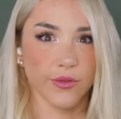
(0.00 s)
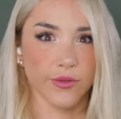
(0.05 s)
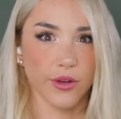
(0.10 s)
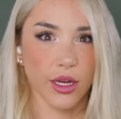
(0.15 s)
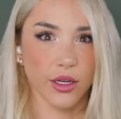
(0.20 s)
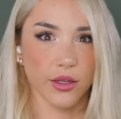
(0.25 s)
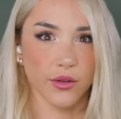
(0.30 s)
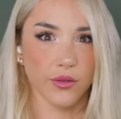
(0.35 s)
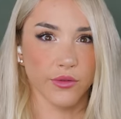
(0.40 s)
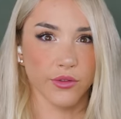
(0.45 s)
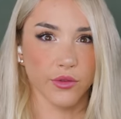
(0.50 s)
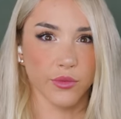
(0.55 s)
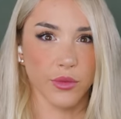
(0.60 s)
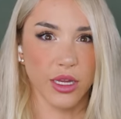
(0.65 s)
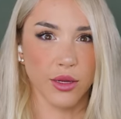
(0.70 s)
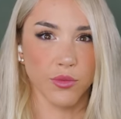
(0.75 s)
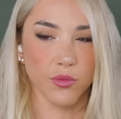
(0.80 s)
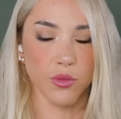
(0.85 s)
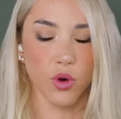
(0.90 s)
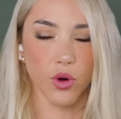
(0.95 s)
effective for
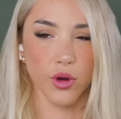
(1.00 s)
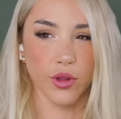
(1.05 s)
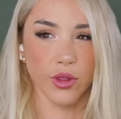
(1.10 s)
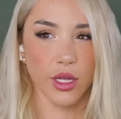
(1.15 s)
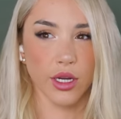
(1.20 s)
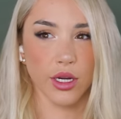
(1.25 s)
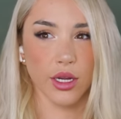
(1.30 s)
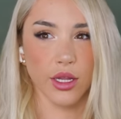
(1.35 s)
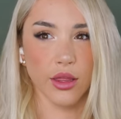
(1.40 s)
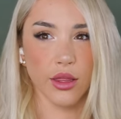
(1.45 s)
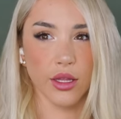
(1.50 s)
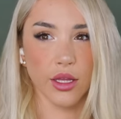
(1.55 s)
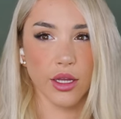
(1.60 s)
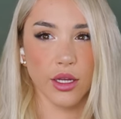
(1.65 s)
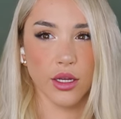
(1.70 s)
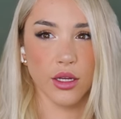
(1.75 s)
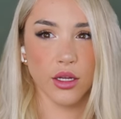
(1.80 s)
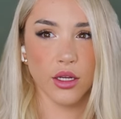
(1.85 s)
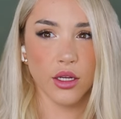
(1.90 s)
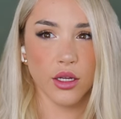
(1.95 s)
me, more than I
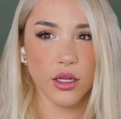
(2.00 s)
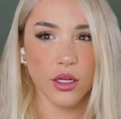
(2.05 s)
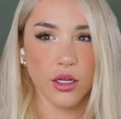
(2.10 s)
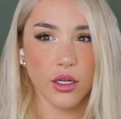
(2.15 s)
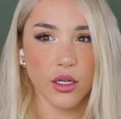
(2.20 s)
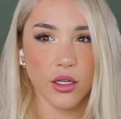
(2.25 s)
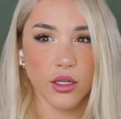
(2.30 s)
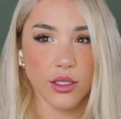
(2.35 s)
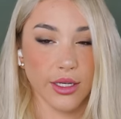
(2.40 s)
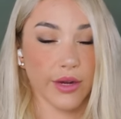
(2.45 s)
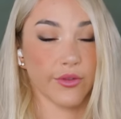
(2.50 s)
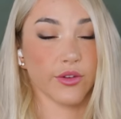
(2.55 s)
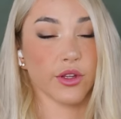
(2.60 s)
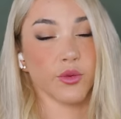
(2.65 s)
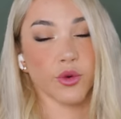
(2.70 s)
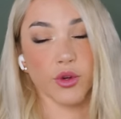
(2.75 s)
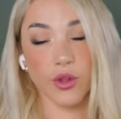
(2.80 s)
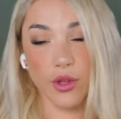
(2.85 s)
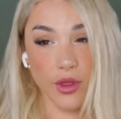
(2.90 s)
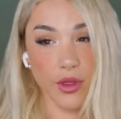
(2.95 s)
think. Definitely
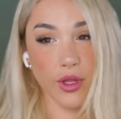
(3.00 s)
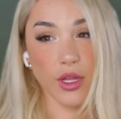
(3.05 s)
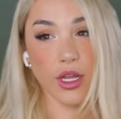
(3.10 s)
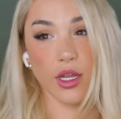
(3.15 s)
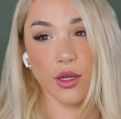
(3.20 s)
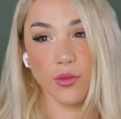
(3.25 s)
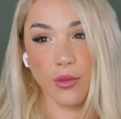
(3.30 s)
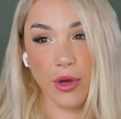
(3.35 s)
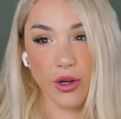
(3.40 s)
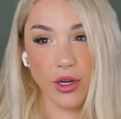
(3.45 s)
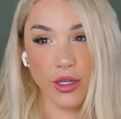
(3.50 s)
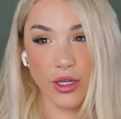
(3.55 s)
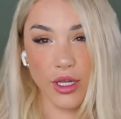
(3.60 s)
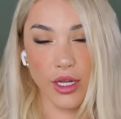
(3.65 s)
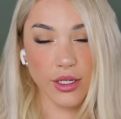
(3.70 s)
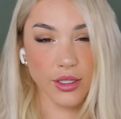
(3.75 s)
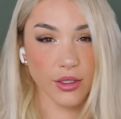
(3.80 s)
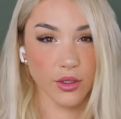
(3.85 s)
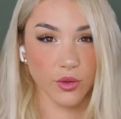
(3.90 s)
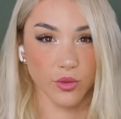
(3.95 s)
more than thinking about it.
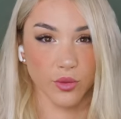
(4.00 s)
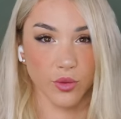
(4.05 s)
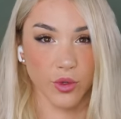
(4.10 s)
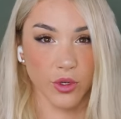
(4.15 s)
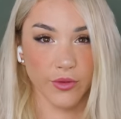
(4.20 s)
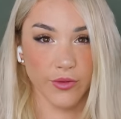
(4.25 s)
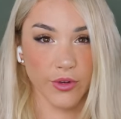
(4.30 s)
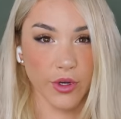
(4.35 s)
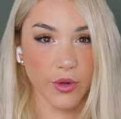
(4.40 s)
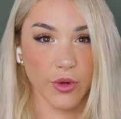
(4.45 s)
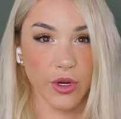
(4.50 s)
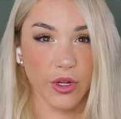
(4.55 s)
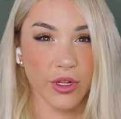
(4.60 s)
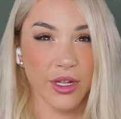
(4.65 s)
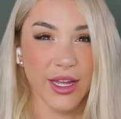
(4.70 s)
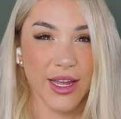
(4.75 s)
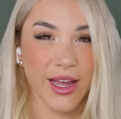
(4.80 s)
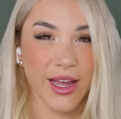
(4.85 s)
That doesn't work very well.